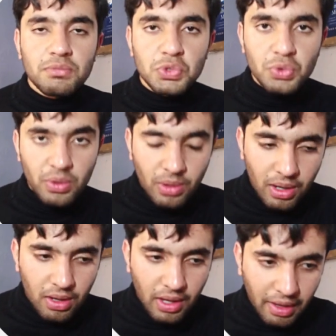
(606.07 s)
You
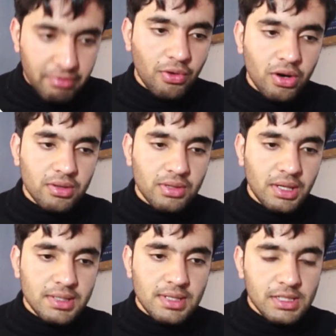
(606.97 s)
have got
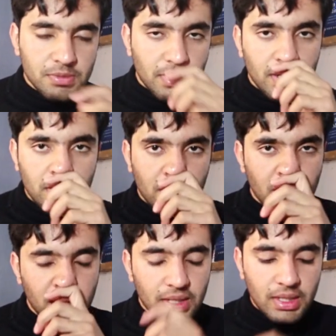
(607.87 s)
the results, but
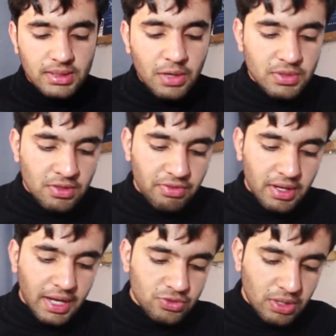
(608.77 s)
that wasn't
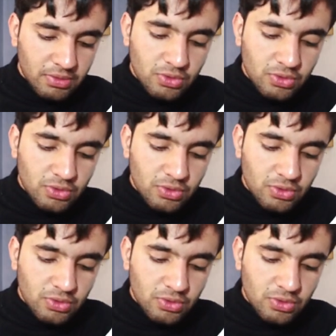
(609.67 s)
fair actually.